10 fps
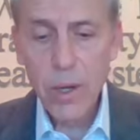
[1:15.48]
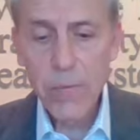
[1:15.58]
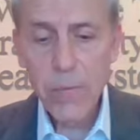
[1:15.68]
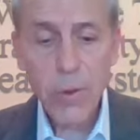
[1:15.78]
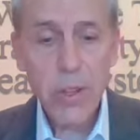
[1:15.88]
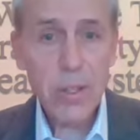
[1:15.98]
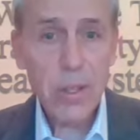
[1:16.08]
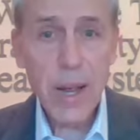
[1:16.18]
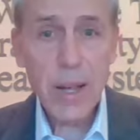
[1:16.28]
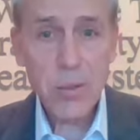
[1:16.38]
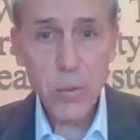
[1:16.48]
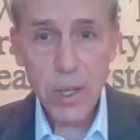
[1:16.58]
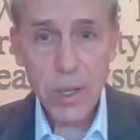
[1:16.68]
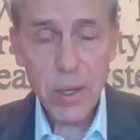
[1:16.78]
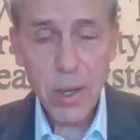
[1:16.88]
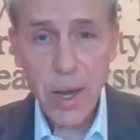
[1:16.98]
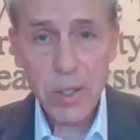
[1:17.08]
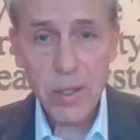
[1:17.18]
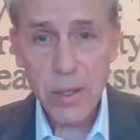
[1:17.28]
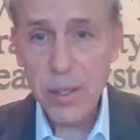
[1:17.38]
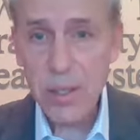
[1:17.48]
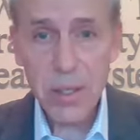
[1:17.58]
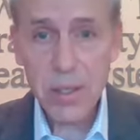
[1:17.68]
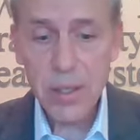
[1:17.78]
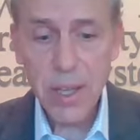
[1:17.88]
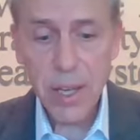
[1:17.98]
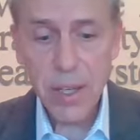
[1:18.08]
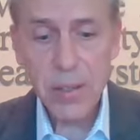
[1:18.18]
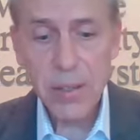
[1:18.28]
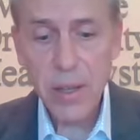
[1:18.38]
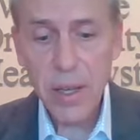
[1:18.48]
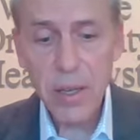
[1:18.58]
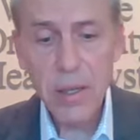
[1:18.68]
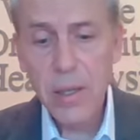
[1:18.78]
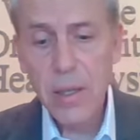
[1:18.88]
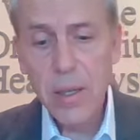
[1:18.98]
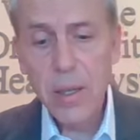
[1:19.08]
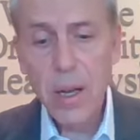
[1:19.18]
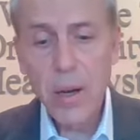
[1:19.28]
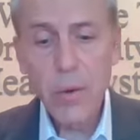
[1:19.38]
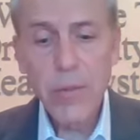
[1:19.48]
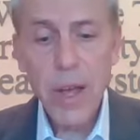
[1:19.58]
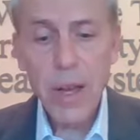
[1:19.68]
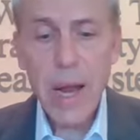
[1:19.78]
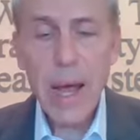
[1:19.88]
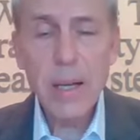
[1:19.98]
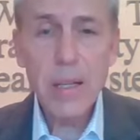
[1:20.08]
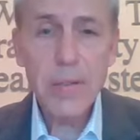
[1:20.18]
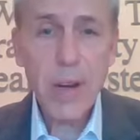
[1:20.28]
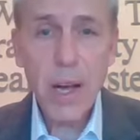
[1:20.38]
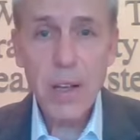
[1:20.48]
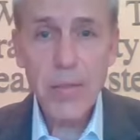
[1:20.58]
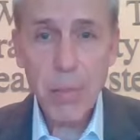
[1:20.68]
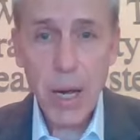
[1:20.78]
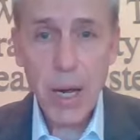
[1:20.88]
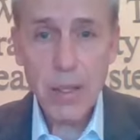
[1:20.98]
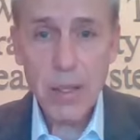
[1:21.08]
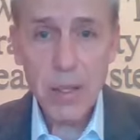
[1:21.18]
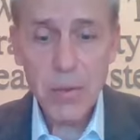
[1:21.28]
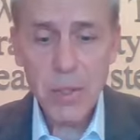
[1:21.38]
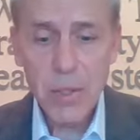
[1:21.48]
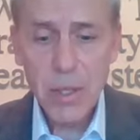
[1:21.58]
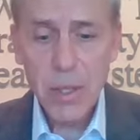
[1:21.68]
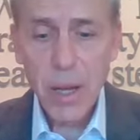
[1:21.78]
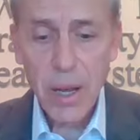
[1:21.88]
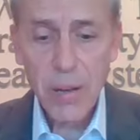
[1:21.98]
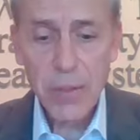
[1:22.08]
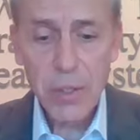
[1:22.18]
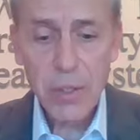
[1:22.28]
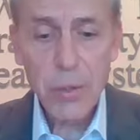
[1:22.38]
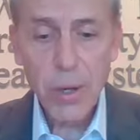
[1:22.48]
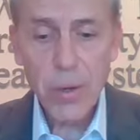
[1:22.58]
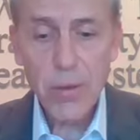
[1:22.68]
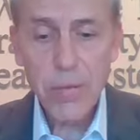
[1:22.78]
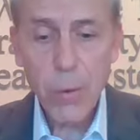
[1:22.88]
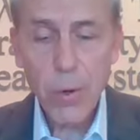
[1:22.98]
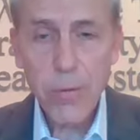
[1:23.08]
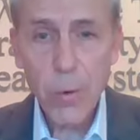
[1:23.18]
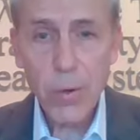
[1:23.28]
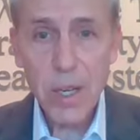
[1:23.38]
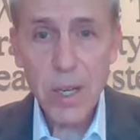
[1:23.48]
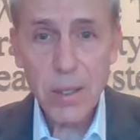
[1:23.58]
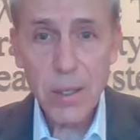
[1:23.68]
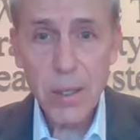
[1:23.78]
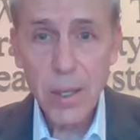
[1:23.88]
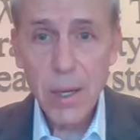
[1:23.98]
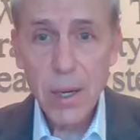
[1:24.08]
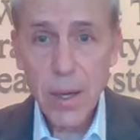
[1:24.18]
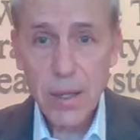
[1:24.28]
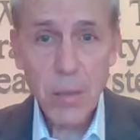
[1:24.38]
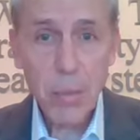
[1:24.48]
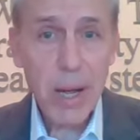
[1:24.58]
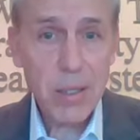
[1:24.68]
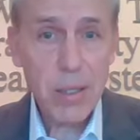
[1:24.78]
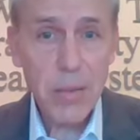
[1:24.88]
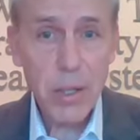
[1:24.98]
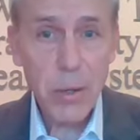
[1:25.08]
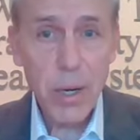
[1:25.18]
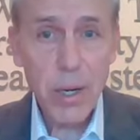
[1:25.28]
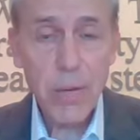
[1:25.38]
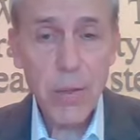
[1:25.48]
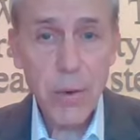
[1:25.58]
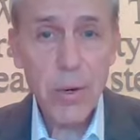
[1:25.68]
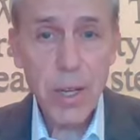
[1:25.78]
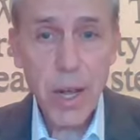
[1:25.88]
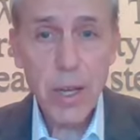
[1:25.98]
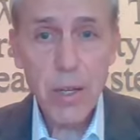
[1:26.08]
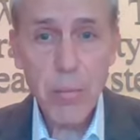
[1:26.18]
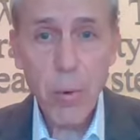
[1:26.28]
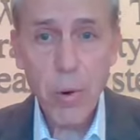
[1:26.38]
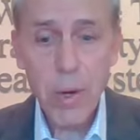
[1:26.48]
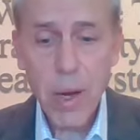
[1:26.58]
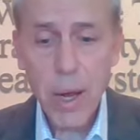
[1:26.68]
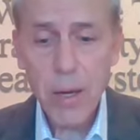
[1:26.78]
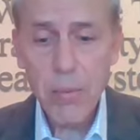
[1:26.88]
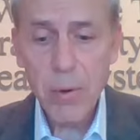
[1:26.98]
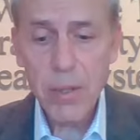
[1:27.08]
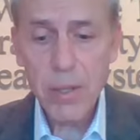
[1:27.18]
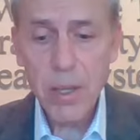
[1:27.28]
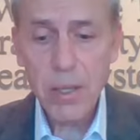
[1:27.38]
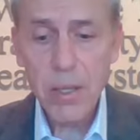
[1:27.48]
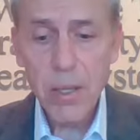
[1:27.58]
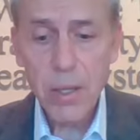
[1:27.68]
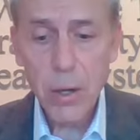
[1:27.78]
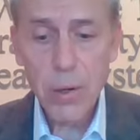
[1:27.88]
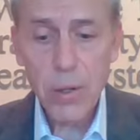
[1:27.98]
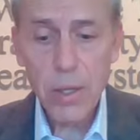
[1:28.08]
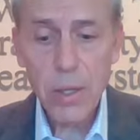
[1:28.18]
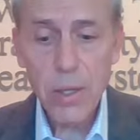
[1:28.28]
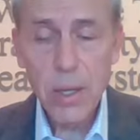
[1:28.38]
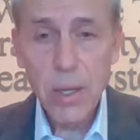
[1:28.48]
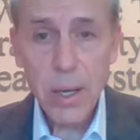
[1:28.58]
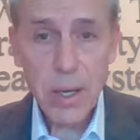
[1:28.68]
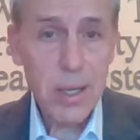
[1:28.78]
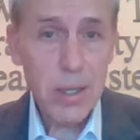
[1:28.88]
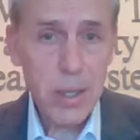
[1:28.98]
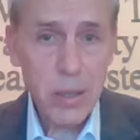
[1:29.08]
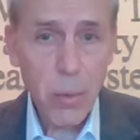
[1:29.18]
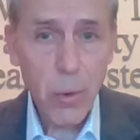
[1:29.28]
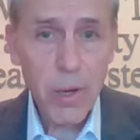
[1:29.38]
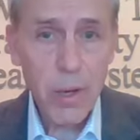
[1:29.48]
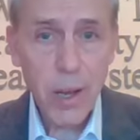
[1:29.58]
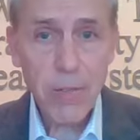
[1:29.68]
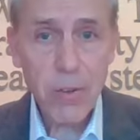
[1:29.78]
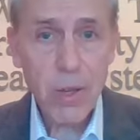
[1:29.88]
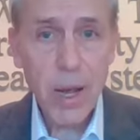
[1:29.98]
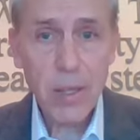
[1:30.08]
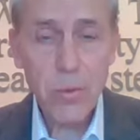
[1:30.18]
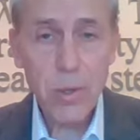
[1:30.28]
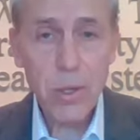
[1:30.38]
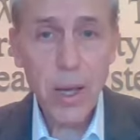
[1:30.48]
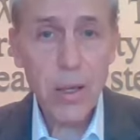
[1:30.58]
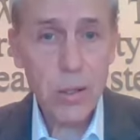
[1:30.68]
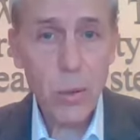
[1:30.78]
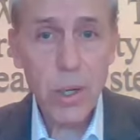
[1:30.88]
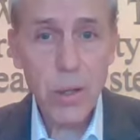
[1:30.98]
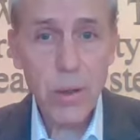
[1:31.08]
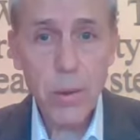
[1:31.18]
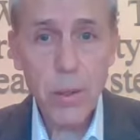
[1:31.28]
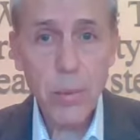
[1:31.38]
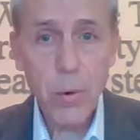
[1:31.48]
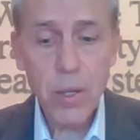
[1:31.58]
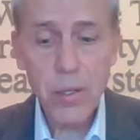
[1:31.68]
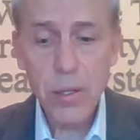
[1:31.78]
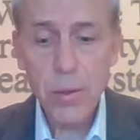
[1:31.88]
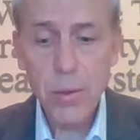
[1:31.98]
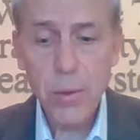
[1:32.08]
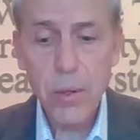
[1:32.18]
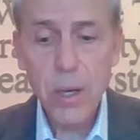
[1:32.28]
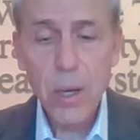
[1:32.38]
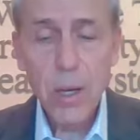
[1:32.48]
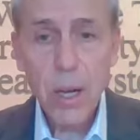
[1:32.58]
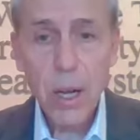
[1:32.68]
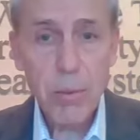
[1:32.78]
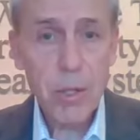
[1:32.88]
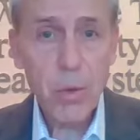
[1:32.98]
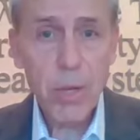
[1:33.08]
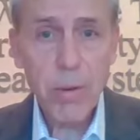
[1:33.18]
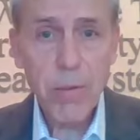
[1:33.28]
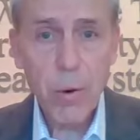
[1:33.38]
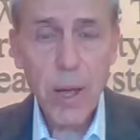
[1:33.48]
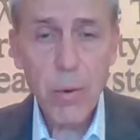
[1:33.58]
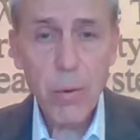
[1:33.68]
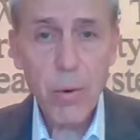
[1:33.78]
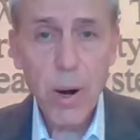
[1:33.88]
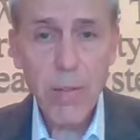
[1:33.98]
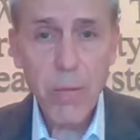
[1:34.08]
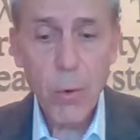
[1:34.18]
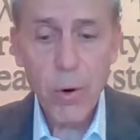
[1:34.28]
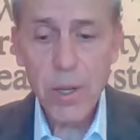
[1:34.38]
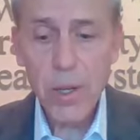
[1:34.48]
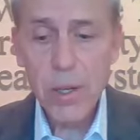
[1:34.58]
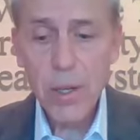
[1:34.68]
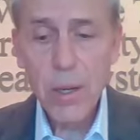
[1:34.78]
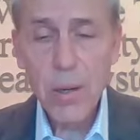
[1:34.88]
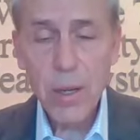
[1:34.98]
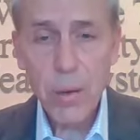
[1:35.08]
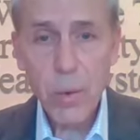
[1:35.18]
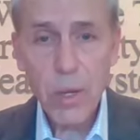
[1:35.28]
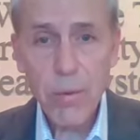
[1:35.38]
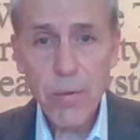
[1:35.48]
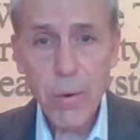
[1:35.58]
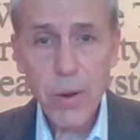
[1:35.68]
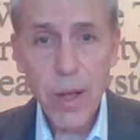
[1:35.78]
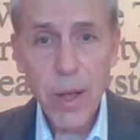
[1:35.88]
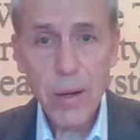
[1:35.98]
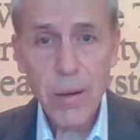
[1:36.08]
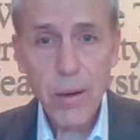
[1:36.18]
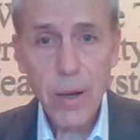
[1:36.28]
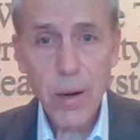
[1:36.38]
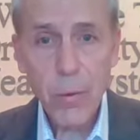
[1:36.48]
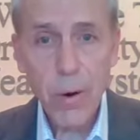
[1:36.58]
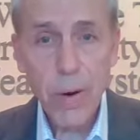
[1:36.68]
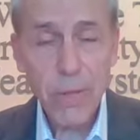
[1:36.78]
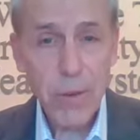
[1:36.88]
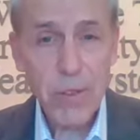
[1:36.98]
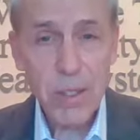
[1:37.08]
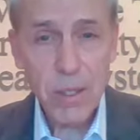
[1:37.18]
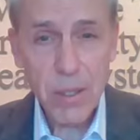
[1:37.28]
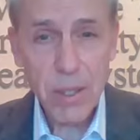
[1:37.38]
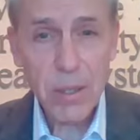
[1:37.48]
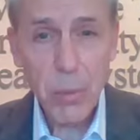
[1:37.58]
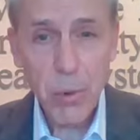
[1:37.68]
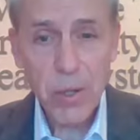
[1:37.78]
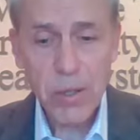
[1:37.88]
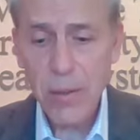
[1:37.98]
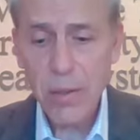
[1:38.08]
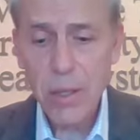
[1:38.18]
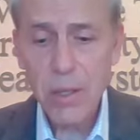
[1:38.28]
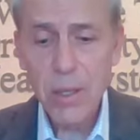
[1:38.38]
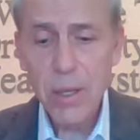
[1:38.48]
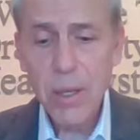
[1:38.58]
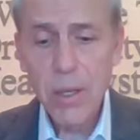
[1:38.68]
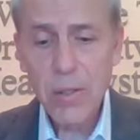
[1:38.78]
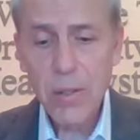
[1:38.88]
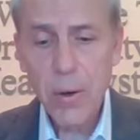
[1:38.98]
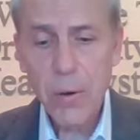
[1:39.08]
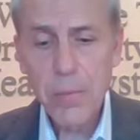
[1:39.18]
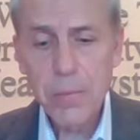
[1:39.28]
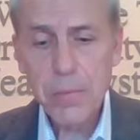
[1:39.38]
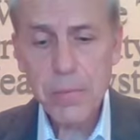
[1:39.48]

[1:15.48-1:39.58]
For this last week, actually 6 days then, we've had 95 positives of the 244 tested. That's at a positivity rate of 38.9% locally. Again, disappointing after last week at 23.2, but the week before that we were at 40, and the week before that we were at 56.7. So